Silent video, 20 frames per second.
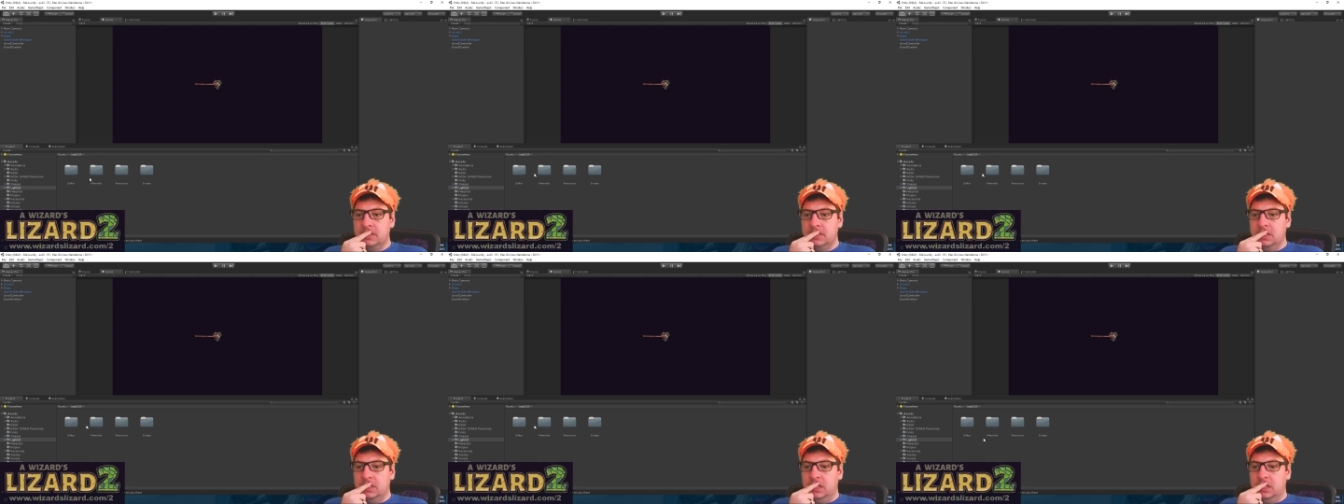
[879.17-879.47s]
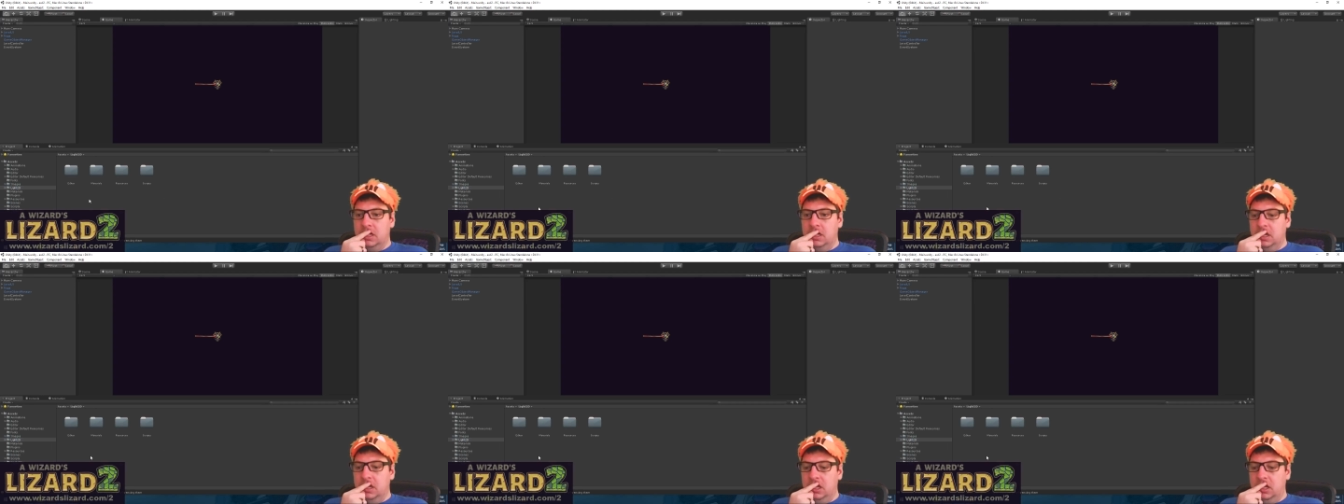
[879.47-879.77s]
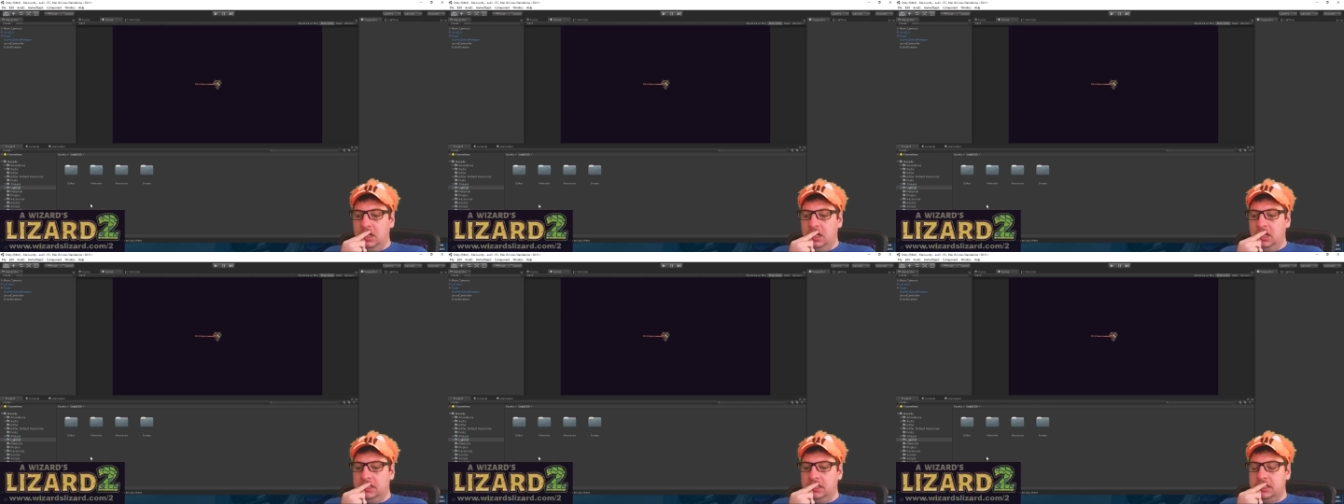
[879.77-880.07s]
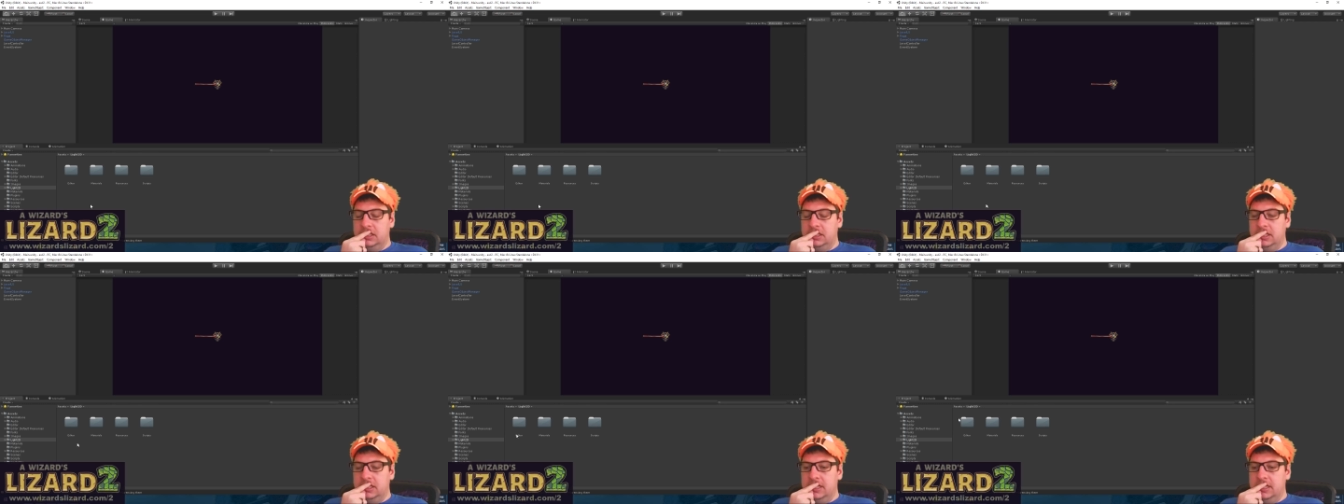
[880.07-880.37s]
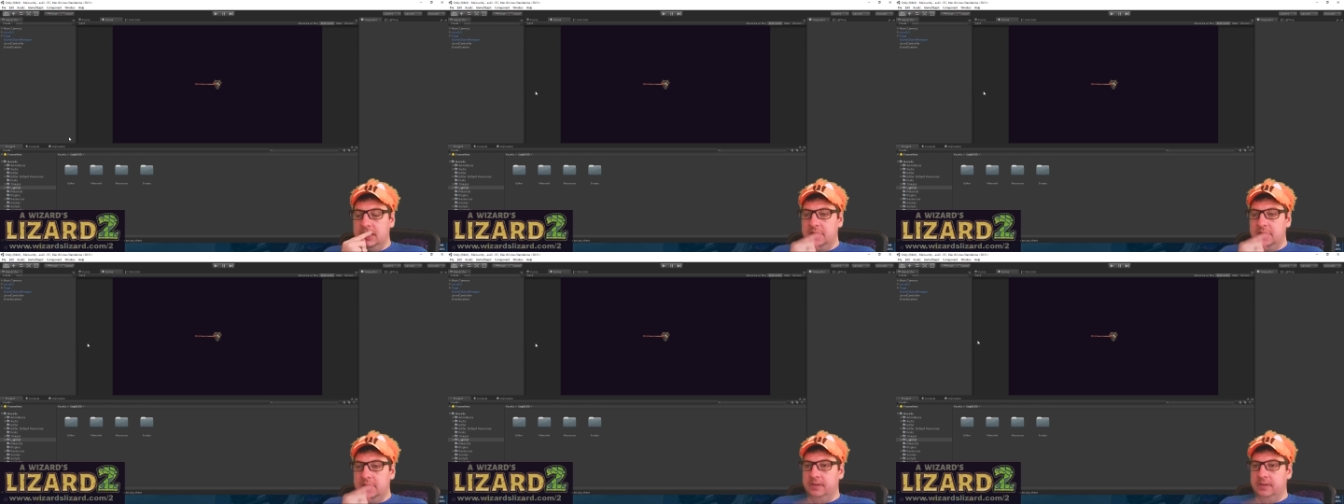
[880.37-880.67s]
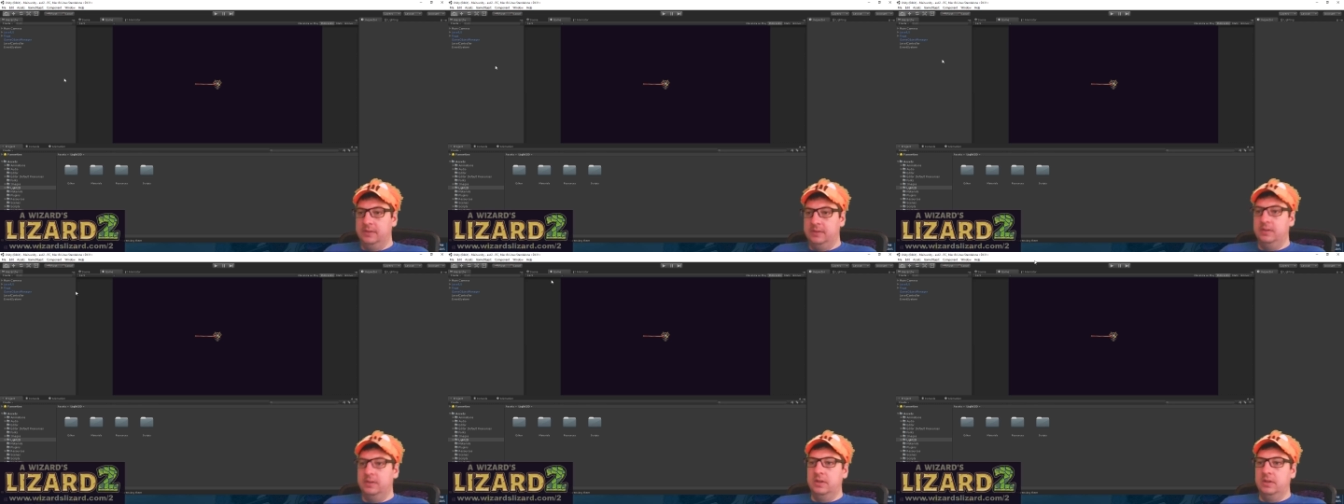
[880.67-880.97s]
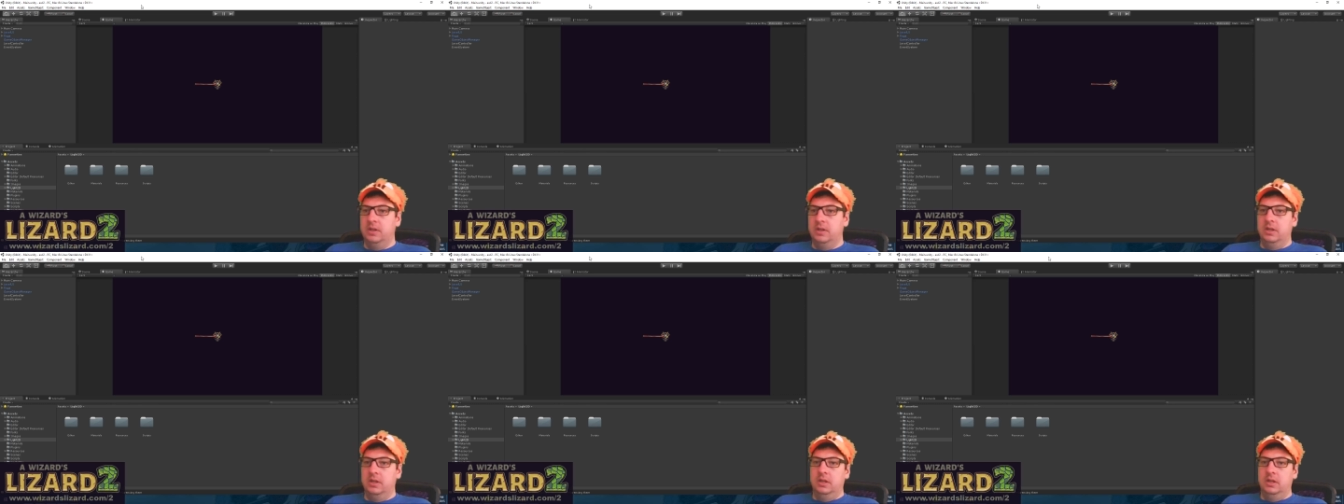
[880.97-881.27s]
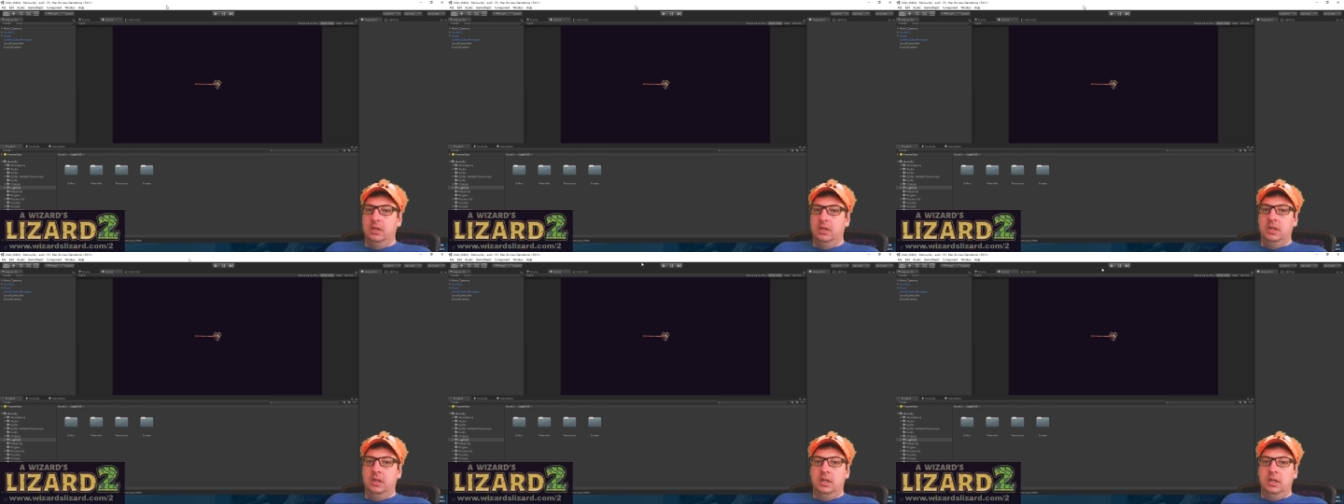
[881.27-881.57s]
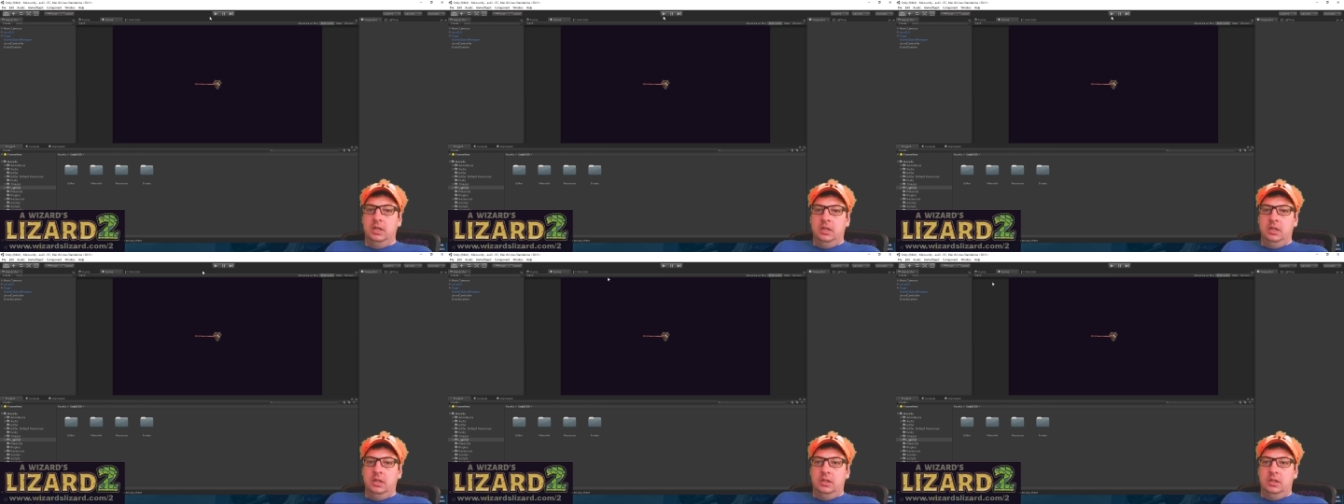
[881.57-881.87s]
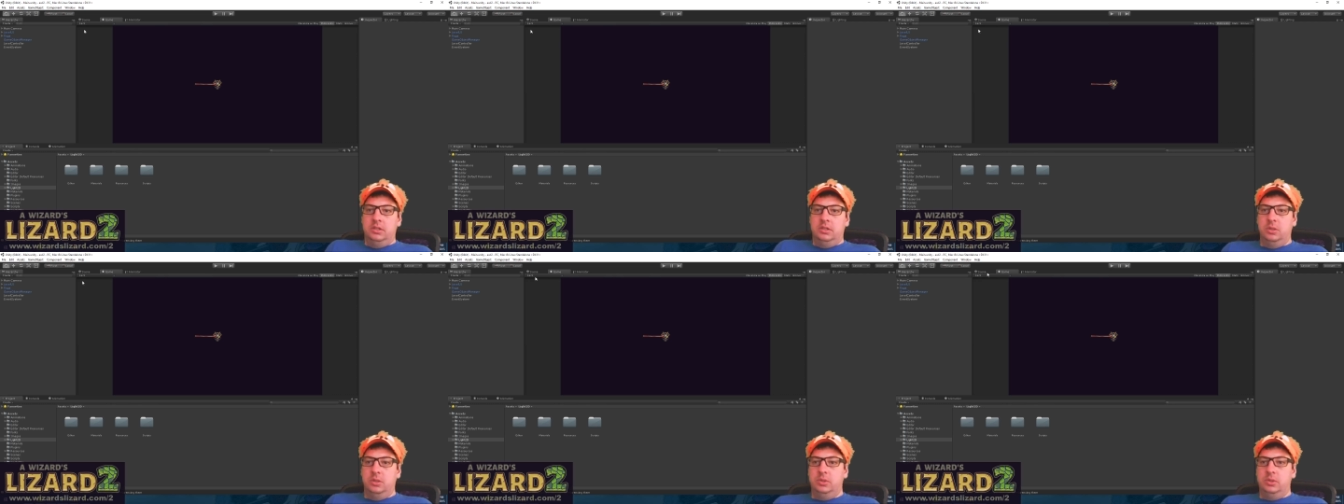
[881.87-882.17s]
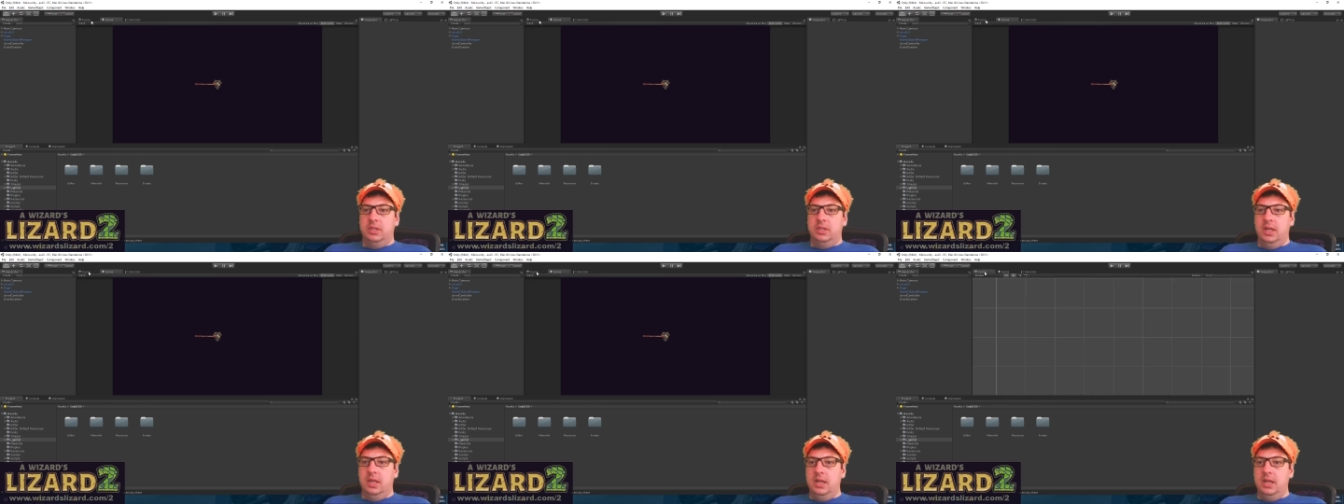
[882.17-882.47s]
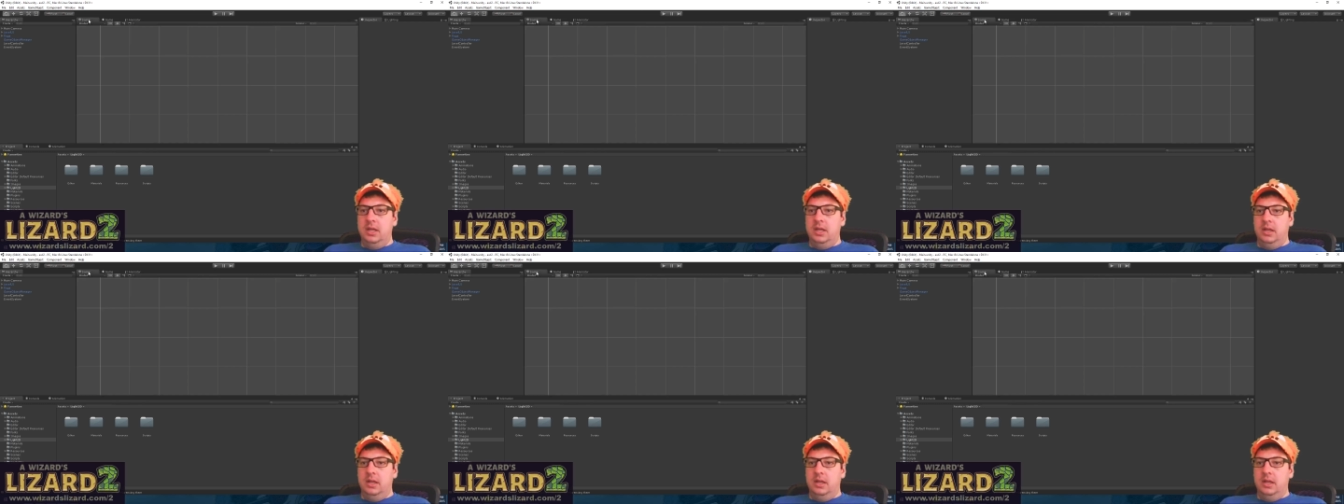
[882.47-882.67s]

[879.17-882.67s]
Let's see. So today